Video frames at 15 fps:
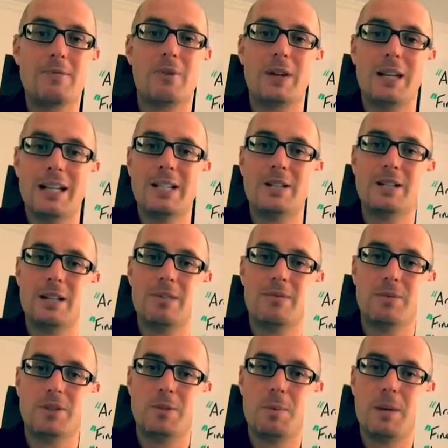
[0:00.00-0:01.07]
for each
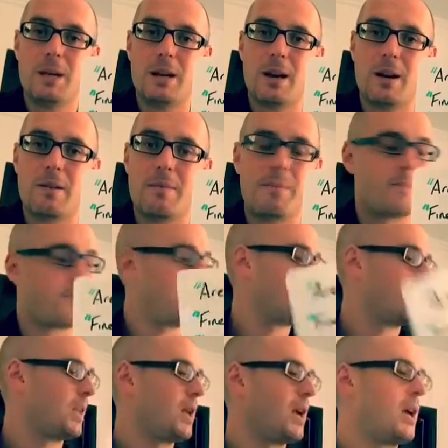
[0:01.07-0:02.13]
different speaker.
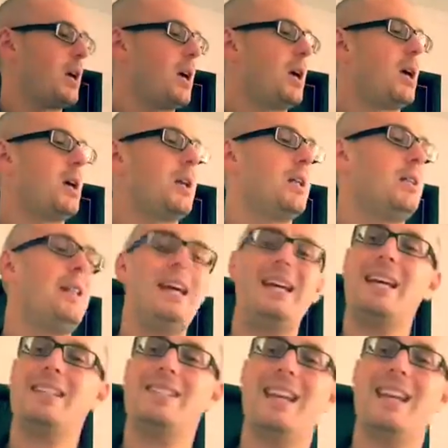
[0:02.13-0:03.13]
Like I